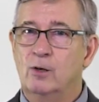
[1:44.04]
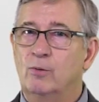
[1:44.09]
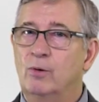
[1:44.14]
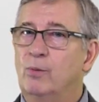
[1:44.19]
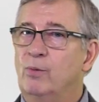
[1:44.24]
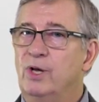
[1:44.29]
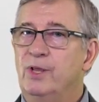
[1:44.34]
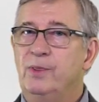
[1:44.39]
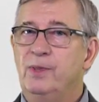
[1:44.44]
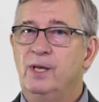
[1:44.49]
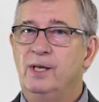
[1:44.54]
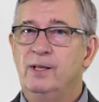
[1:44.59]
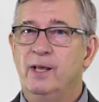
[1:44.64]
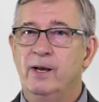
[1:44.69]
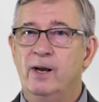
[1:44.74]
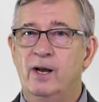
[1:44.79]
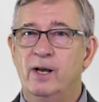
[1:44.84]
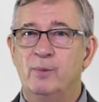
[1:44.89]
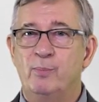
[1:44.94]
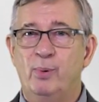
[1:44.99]
Well, one thing
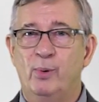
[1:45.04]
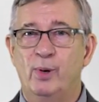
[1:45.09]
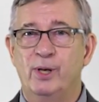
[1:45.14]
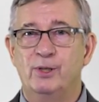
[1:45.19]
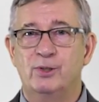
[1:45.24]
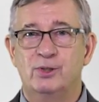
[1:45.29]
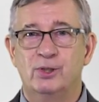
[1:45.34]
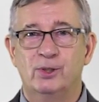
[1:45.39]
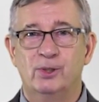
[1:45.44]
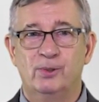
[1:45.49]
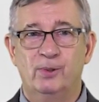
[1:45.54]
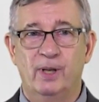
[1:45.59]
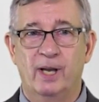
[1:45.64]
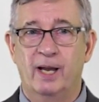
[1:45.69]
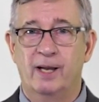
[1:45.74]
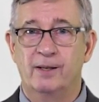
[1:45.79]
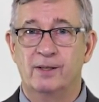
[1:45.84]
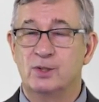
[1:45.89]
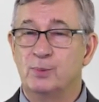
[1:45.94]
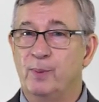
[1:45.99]
that I'd point to,
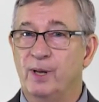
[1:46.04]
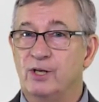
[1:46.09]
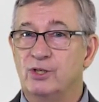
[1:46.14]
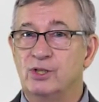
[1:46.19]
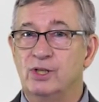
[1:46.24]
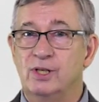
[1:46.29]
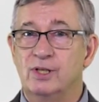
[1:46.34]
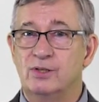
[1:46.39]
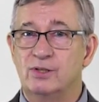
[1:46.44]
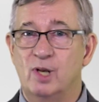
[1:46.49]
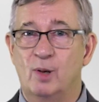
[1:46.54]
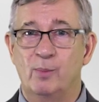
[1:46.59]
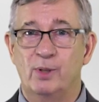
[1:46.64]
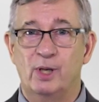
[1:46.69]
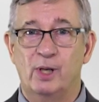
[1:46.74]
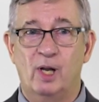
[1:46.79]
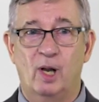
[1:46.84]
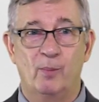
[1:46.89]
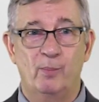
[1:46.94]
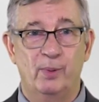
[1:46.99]
and especially in some
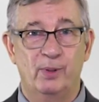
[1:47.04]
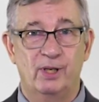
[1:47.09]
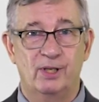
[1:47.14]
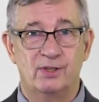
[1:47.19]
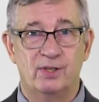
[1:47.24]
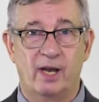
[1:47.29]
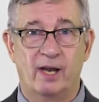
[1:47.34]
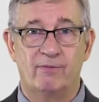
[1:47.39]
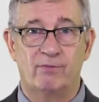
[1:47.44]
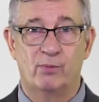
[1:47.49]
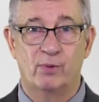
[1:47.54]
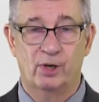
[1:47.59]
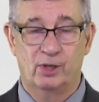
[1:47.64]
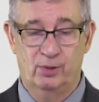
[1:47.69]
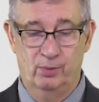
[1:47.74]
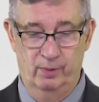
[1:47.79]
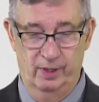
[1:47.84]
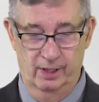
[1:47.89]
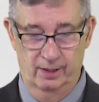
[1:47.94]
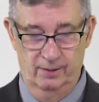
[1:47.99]
of the companies I've
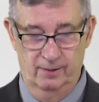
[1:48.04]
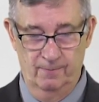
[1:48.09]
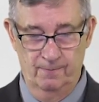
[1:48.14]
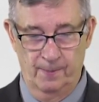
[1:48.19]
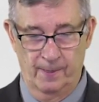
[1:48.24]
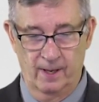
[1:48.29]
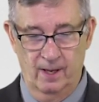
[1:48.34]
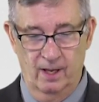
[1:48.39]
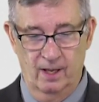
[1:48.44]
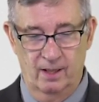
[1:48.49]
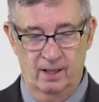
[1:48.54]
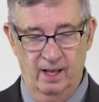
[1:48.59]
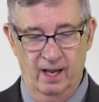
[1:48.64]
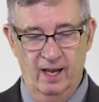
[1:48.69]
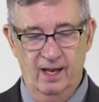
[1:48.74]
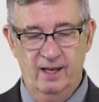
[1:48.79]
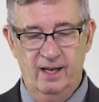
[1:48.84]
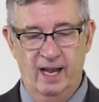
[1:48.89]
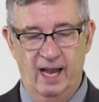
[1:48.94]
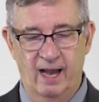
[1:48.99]
worked with,
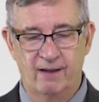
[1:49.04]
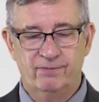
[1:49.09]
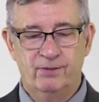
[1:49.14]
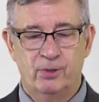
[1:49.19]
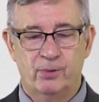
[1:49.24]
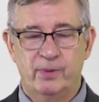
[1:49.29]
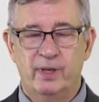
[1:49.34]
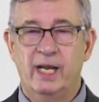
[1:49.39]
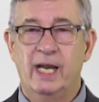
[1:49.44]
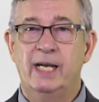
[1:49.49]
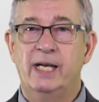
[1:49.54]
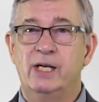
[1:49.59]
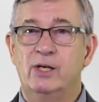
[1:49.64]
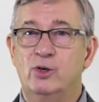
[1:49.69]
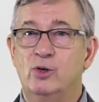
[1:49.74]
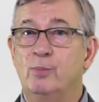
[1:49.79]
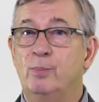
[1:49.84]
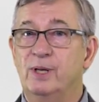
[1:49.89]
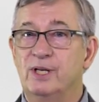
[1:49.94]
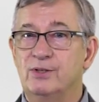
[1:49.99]
they have
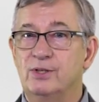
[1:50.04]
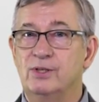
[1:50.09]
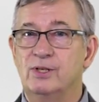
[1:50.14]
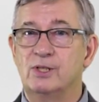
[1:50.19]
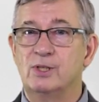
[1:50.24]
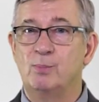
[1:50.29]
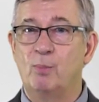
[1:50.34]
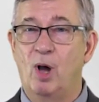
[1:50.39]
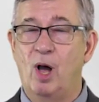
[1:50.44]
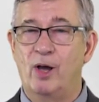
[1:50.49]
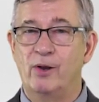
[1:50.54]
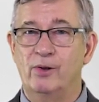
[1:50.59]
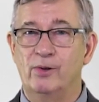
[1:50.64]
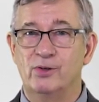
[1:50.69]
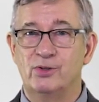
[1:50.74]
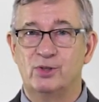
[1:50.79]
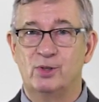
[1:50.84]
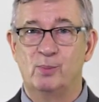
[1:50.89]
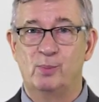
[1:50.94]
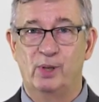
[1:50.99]
created new business
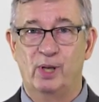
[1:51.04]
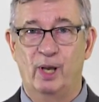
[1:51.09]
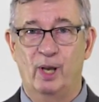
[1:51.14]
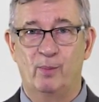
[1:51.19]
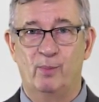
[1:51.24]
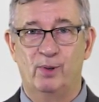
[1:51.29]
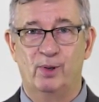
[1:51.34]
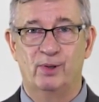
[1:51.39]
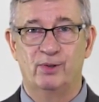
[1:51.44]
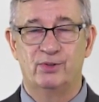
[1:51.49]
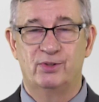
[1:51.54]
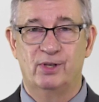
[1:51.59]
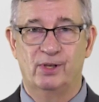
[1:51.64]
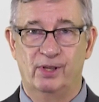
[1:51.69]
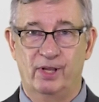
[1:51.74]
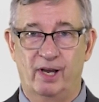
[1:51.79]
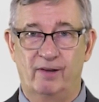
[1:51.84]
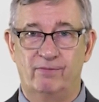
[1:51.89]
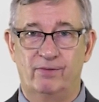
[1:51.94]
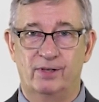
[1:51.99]
models to be able
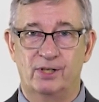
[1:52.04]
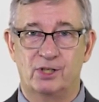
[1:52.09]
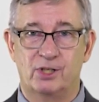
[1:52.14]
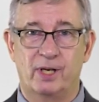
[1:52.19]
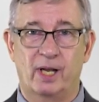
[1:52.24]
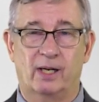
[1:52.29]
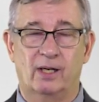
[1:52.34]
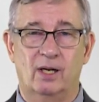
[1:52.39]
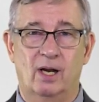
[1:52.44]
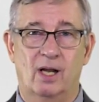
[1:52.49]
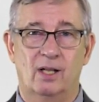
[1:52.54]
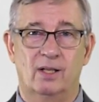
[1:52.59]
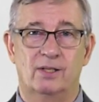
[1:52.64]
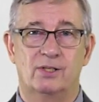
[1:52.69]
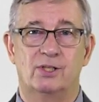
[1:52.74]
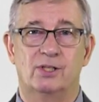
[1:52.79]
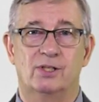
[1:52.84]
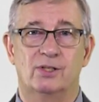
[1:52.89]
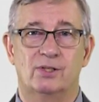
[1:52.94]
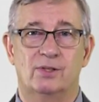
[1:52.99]
to leverage
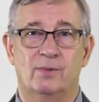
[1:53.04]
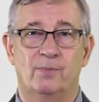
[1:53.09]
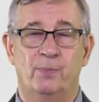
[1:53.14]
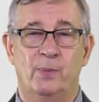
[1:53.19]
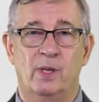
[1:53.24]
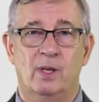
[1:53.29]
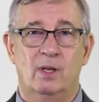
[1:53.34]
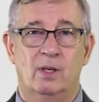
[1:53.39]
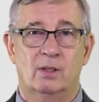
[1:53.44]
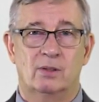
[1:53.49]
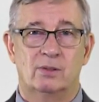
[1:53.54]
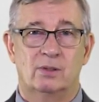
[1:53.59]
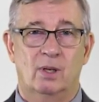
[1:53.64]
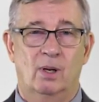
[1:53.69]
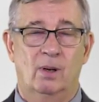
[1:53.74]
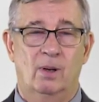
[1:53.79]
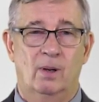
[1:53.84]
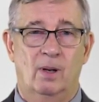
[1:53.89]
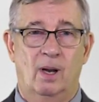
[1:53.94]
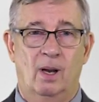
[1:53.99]
technologies.
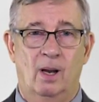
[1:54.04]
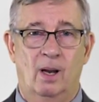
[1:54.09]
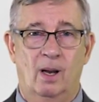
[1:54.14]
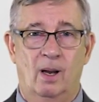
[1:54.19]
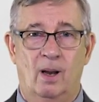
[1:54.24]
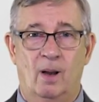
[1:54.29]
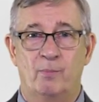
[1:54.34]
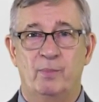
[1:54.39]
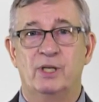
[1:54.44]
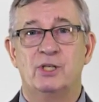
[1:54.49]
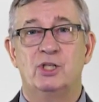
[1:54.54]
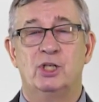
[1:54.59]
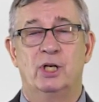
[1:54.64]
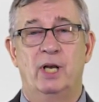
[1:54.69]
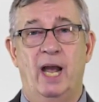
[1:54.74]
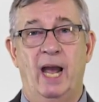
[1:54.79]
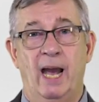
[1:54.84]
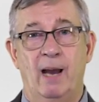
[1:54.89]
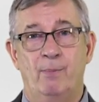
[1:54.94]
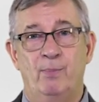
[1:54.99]
So uh, I'll
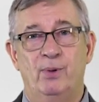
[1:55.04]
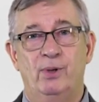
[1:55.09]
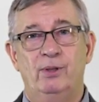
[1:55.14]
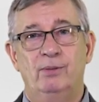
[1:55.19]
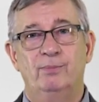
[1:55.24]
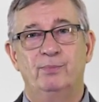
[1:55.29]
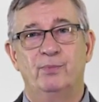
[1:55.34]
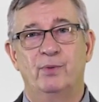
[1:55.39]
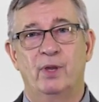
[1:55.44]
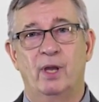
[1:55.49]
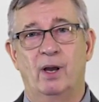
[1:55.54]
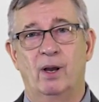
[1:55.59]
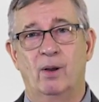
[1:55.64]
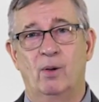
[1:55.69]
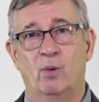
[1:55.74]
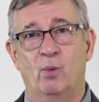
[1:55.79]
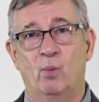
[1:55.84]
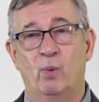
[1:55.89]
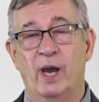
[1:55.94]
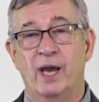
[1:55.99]
mention Apple,
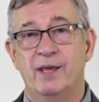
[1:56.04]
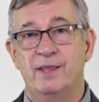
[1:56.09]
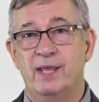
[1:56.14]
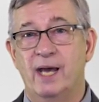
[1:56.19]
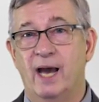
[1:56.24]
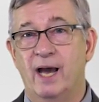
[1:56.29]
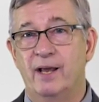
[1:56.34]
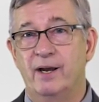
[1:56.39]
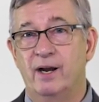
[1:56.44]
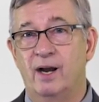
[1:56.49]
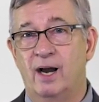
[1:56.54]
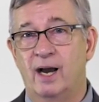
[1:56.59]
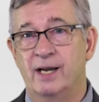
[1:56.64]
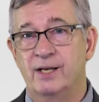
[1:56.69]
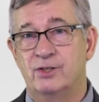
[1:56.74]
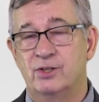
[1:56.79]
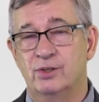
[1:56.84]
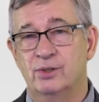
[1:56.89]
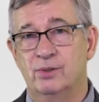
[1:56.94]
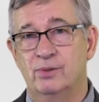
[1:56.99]
the way that
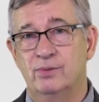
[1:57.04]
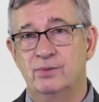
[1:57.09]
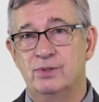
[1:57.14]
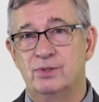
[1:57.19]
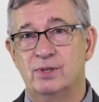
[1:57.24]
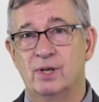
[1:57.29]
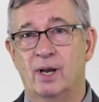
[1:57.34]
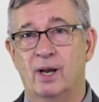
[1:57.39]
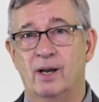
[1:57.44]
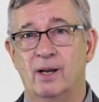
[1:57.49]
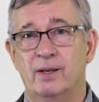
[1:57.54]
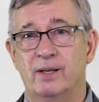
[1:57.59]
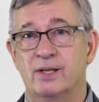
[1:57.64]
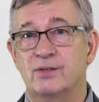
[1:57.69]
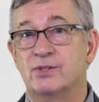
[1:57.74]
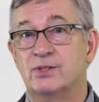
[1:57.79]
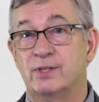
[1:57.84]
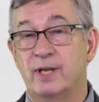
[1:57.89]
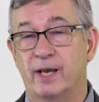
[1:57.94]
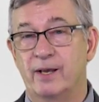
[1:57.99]
iTunes uh,
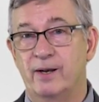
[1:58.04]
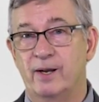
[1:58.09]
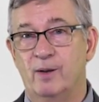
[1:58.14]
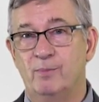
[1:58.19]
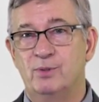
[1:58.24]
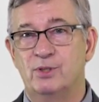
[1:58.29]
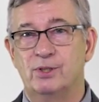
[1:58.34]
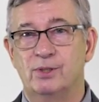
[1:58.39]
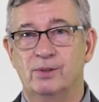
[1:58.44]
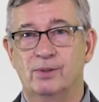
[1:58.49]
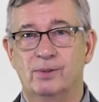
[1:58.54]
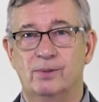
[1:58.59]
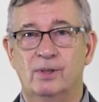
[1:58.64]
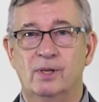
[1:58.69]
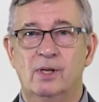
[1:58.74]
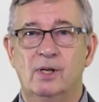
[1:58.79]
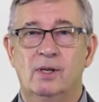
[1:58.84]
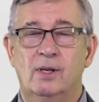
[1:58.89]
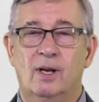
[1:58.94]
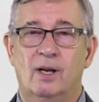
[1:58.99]
is set up to
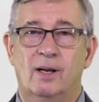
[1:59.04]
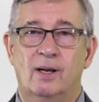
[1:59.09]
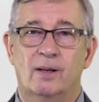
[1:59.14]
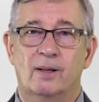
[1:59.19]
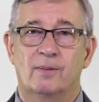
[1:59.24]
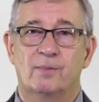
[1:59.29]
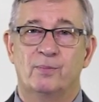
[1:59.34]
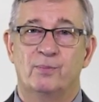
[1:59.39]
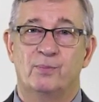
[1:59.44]
uh,